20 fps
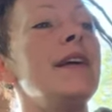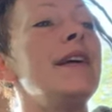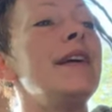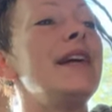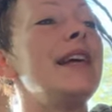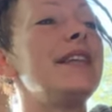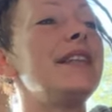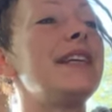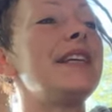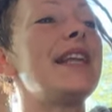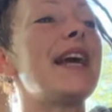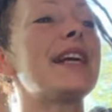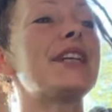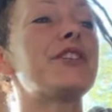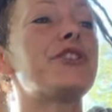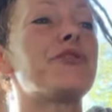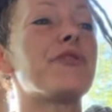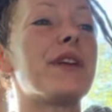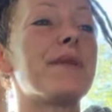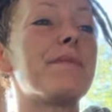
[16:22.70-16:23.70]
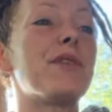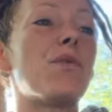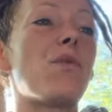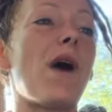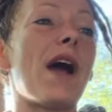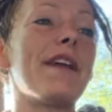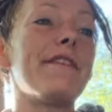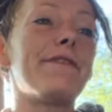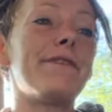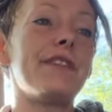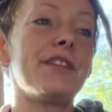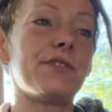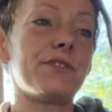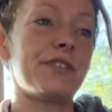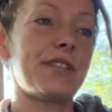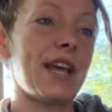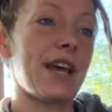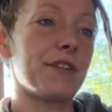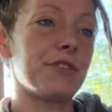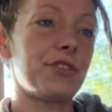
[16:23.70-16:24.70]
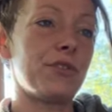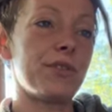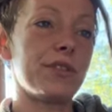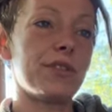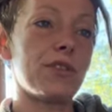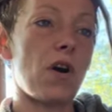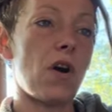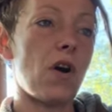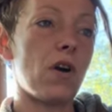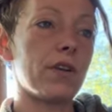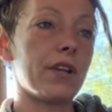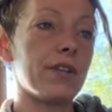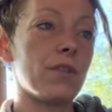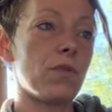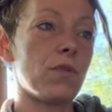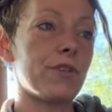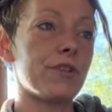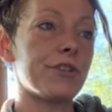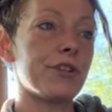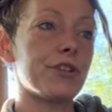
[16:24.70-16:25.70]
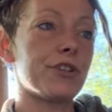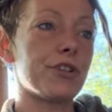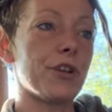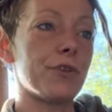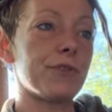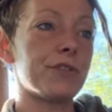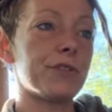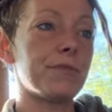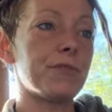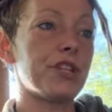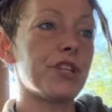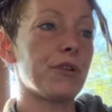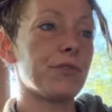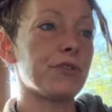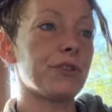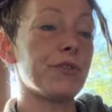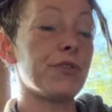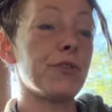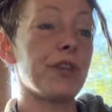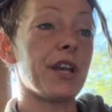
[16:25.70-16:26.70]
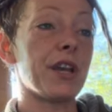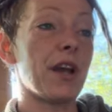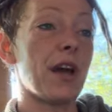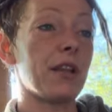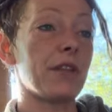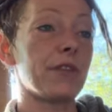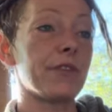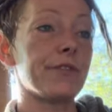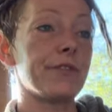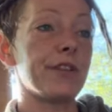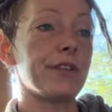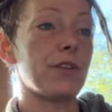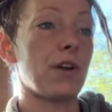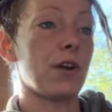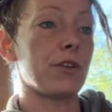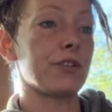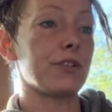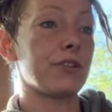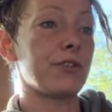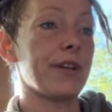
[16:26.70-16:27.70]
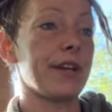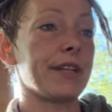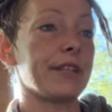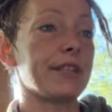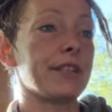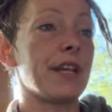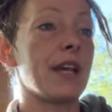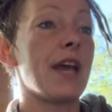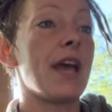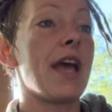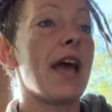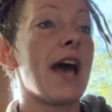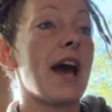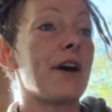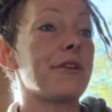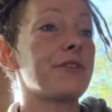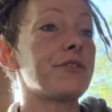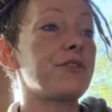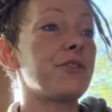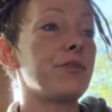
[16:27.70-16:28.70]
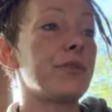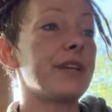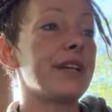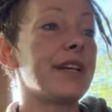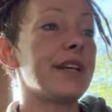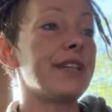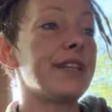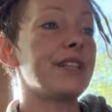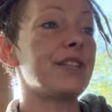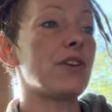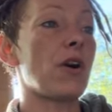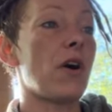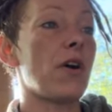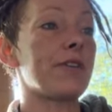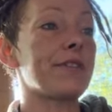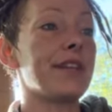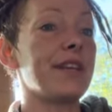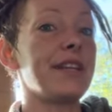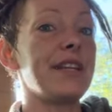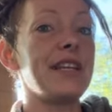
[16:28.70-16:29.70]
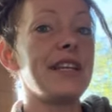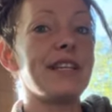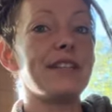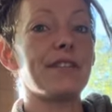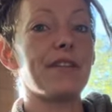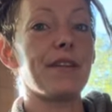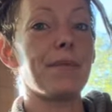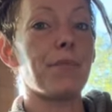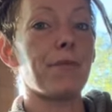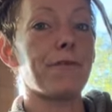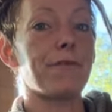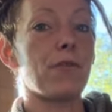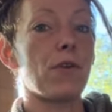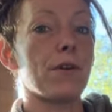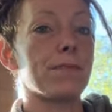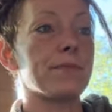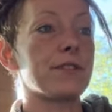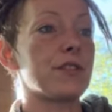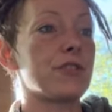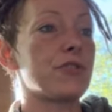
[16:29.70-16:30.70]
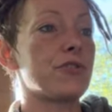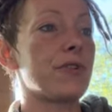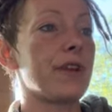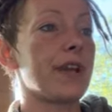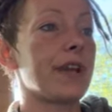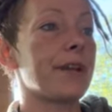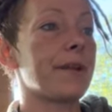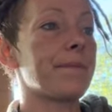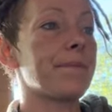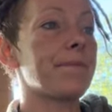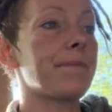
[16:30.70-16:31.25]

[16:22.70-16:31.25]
In the next dream, the wife kneels down to a dog in order to show some children who cannot learn the dog's tricks how to do it, and the dog then easily performs his trick.